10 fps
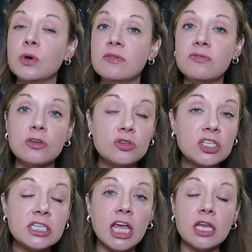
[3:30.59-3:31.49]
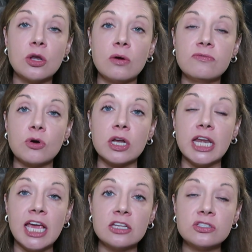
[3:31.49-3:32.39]
refuse to take no for
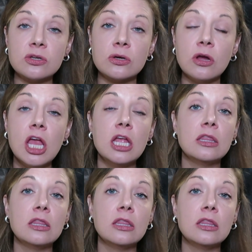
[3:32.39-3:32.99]
an answer.